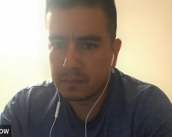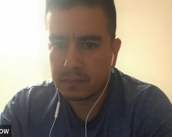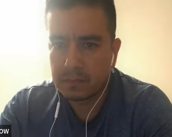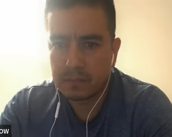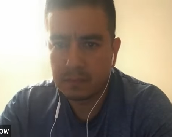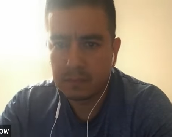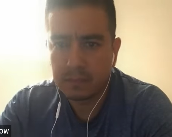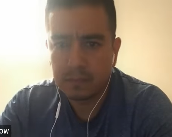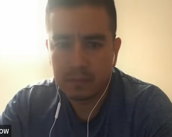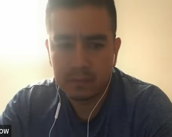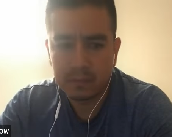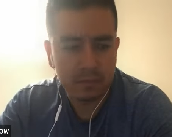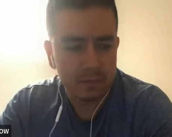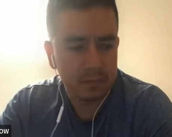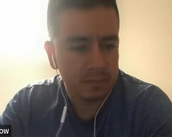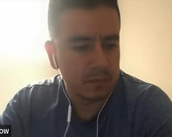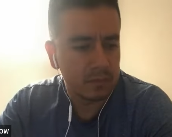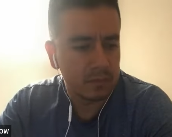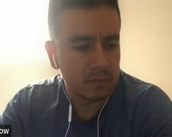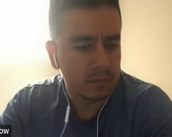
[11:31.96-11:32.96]

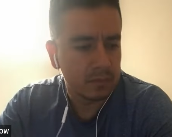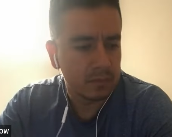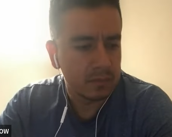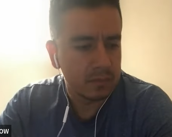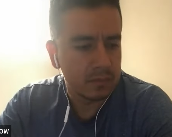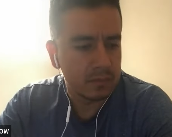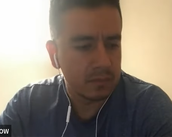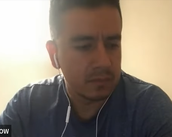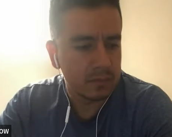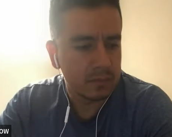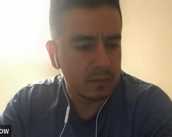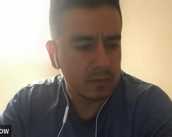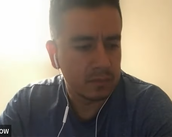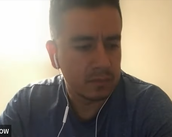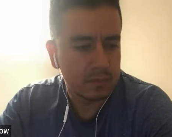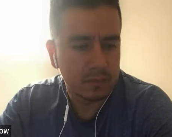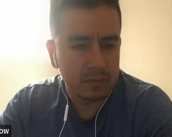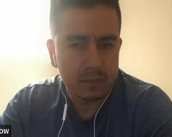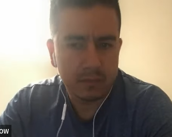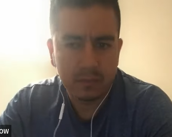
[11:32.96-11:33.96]

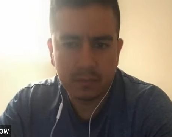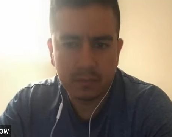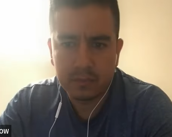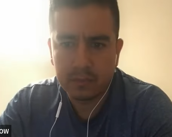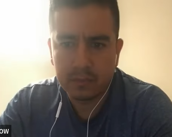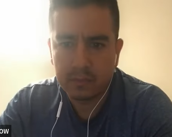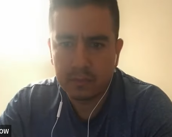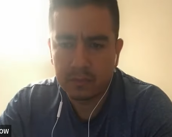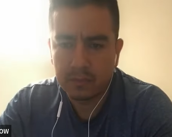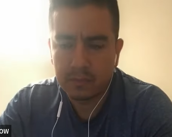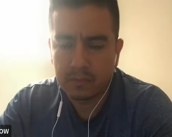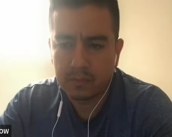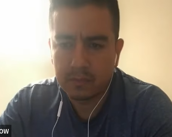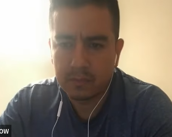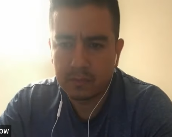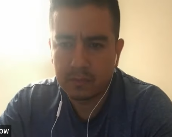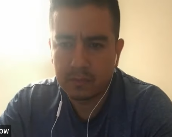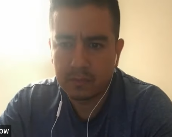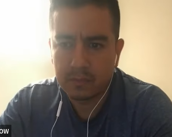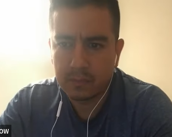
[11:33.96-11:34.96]

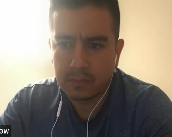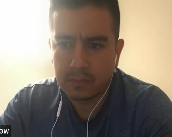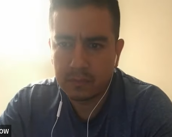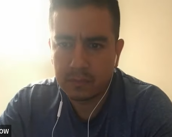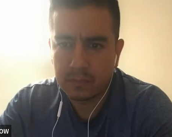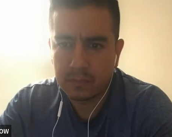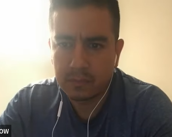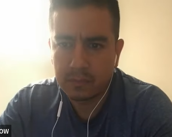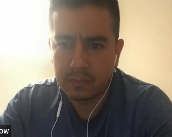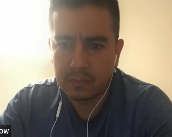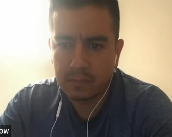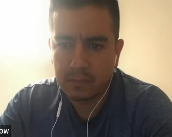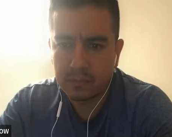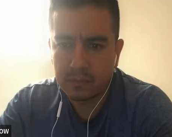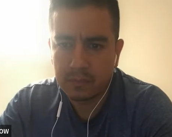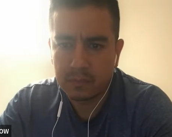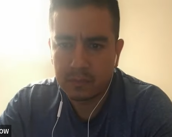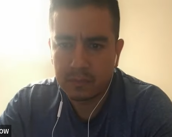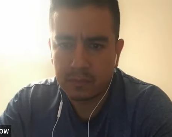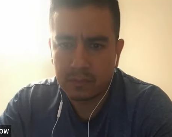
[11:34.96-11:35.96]

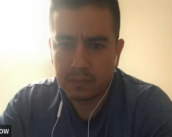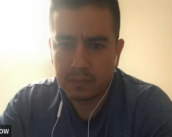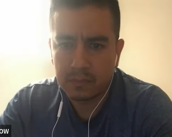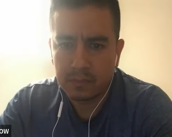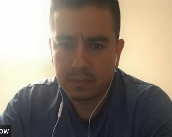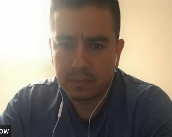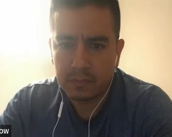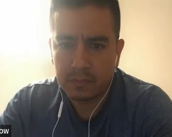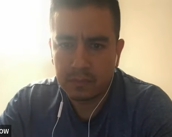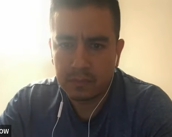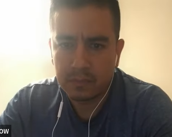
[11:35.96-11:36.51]
(silence)